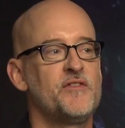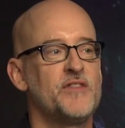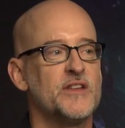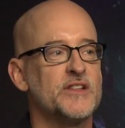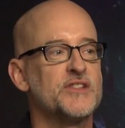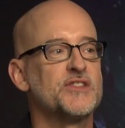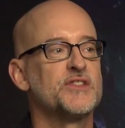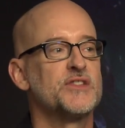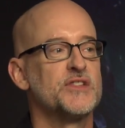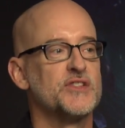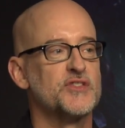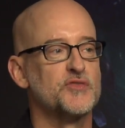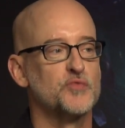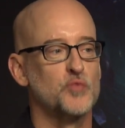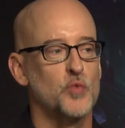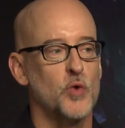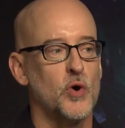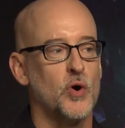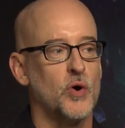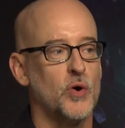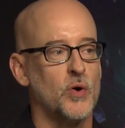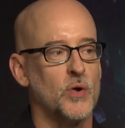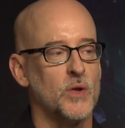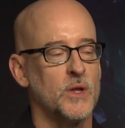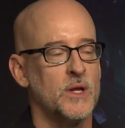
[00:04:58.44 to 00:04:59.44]
fits this
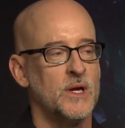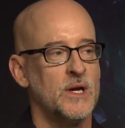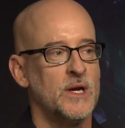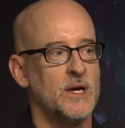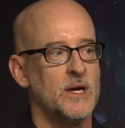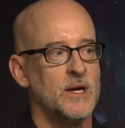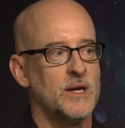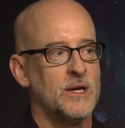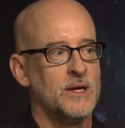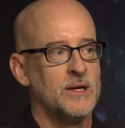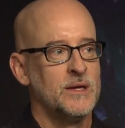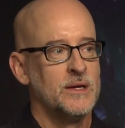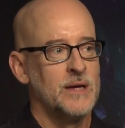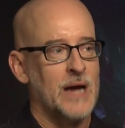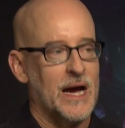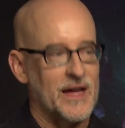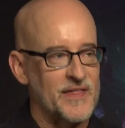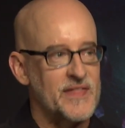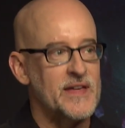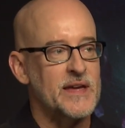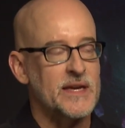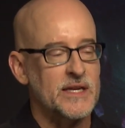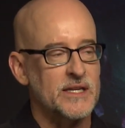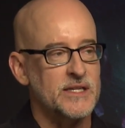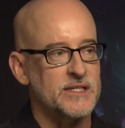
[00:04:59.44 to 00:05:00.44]
role
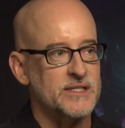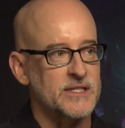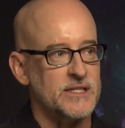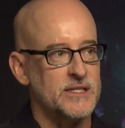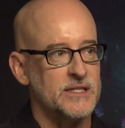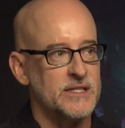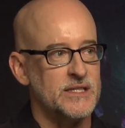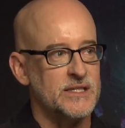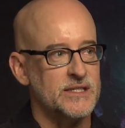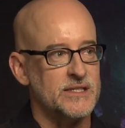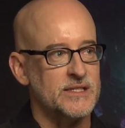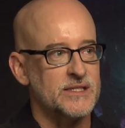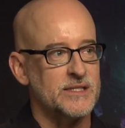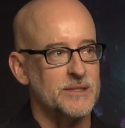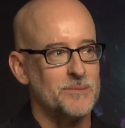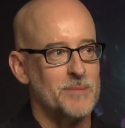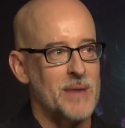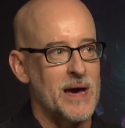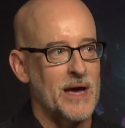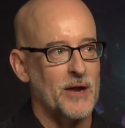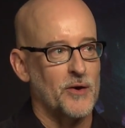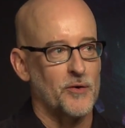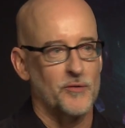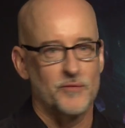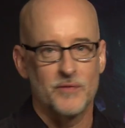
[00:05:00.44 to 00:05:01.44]
I think it is the
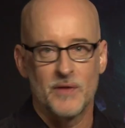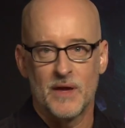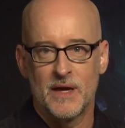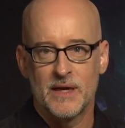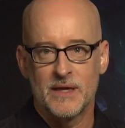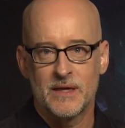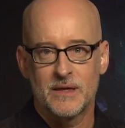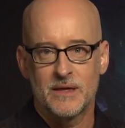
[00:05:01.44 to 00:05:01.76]
matter of